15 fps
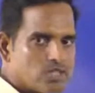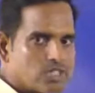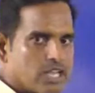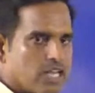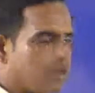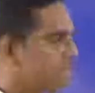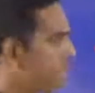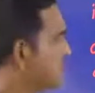those
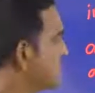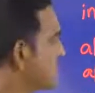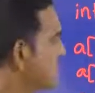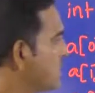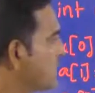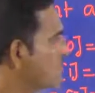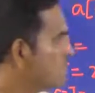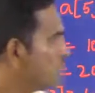elements
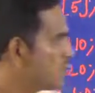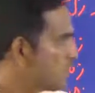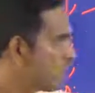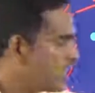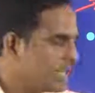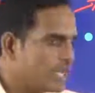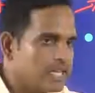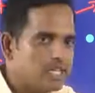
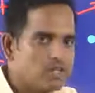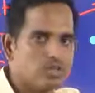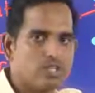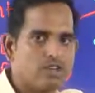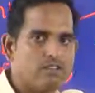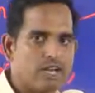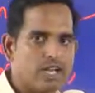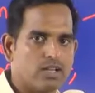individually
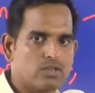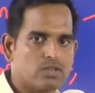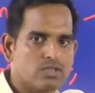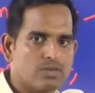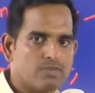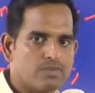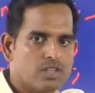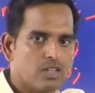into the
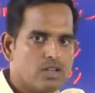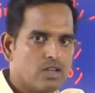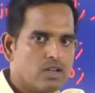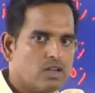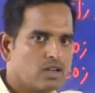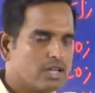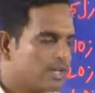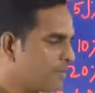values.
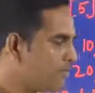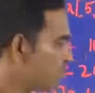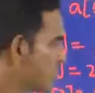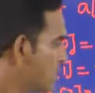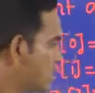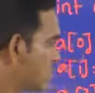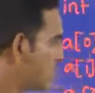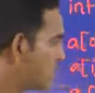Okay,
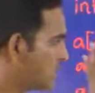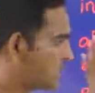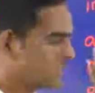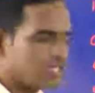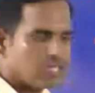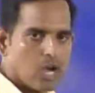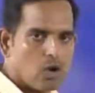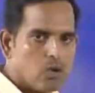so that
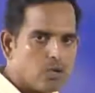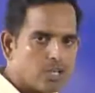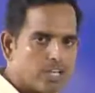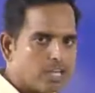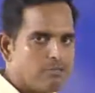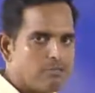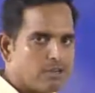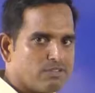is how you
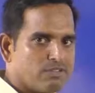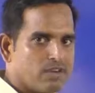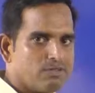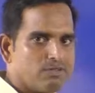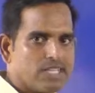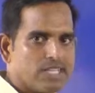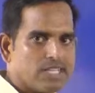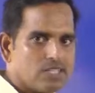can
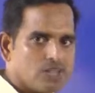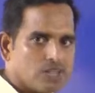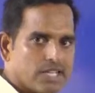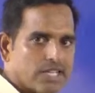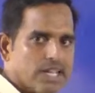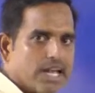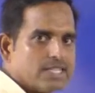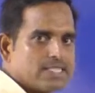perform, that is, you
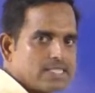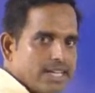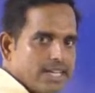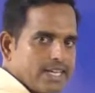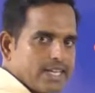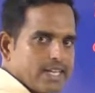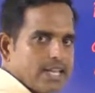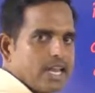can
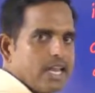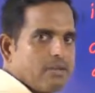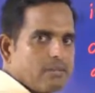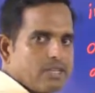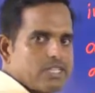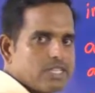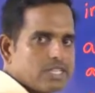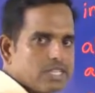assign
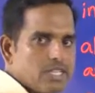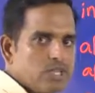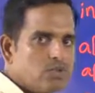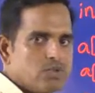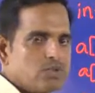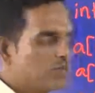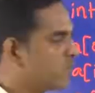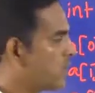elements
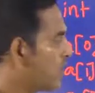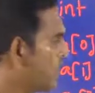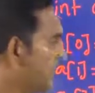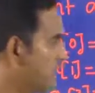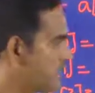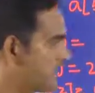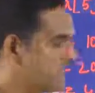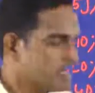
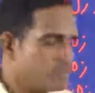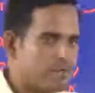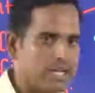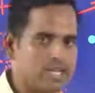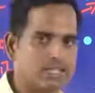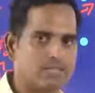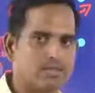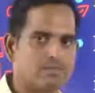individually in this
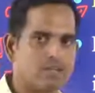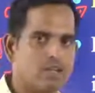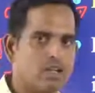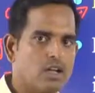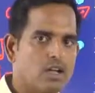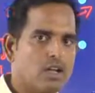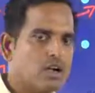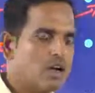manner.
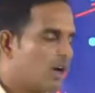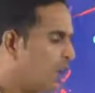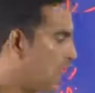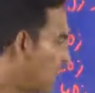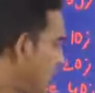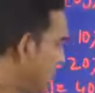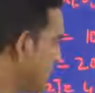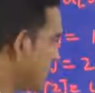
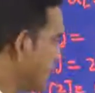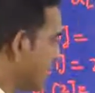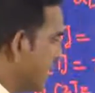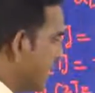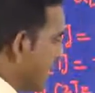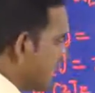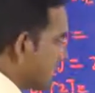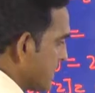Or you
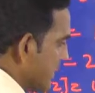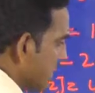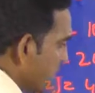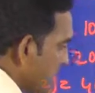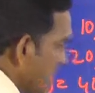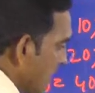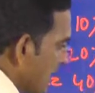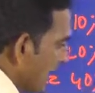can
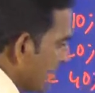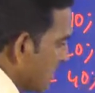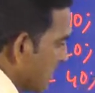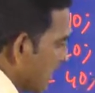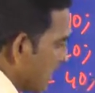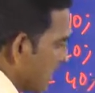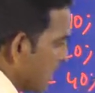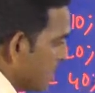assign
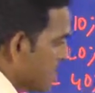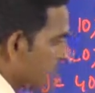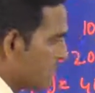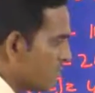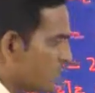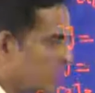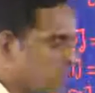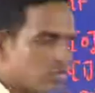at a
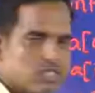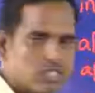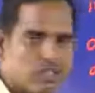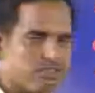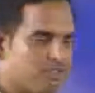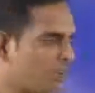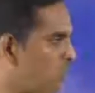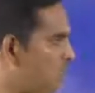time by
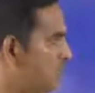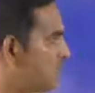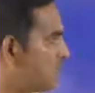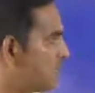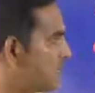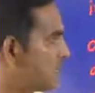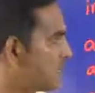using for loop. That